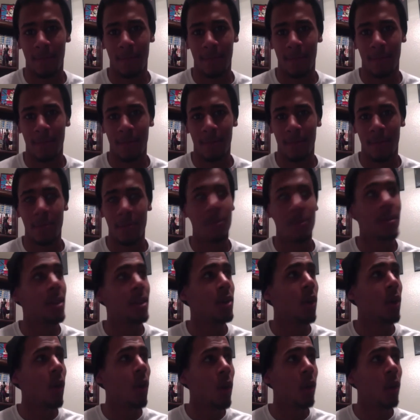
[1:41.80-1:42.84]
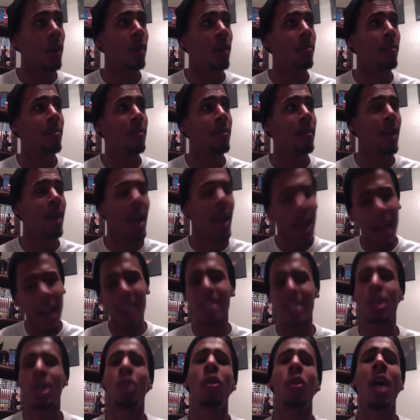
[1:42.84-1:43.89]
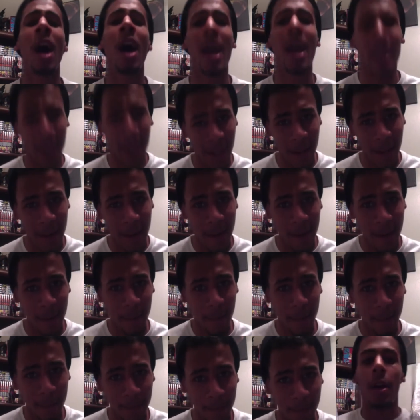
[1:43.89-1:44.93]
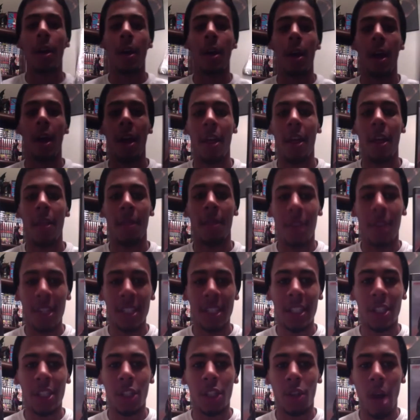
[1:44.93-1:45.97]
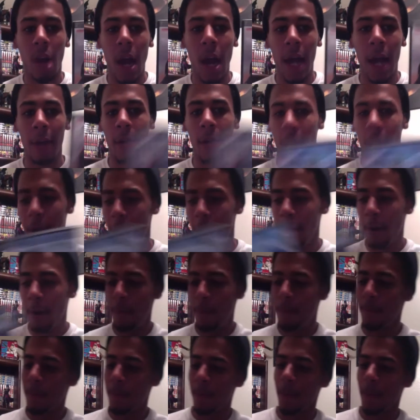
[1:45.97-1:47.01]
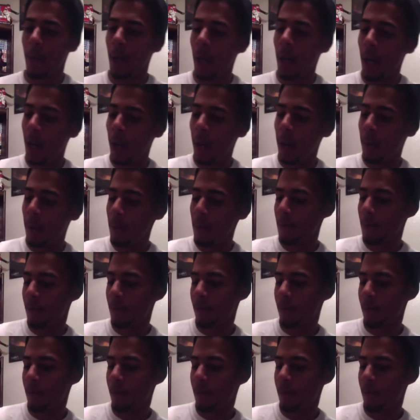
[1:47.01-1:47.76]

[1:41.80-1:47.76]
Ew. Or s-CRY-ed. This is S-CRY-ed right here. Now,